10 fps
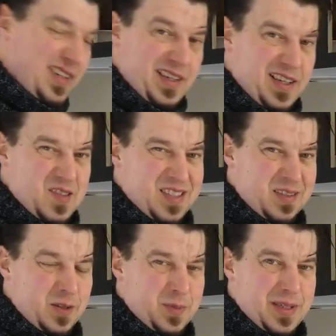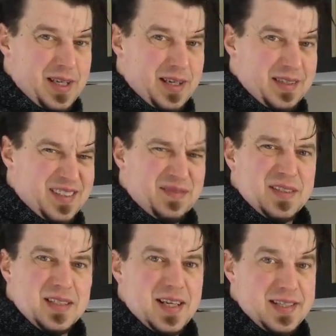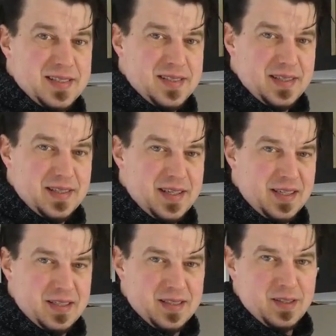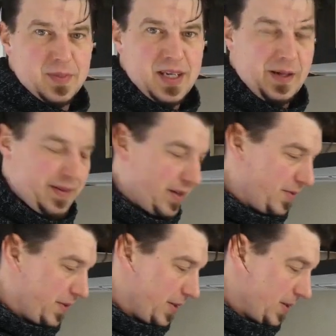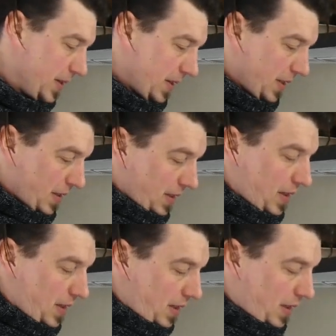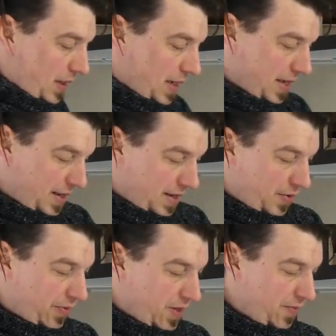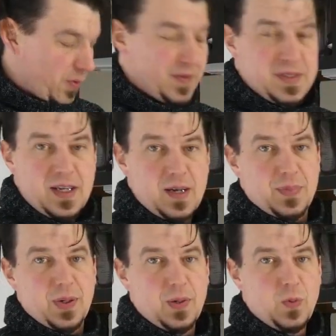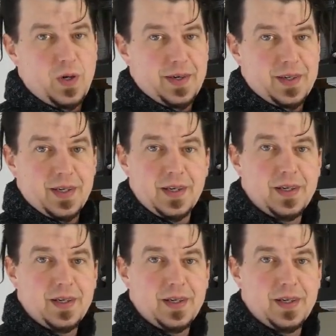It gives it a little bit different taste and it's a little bit healthier for you. And then 3/4 cup water.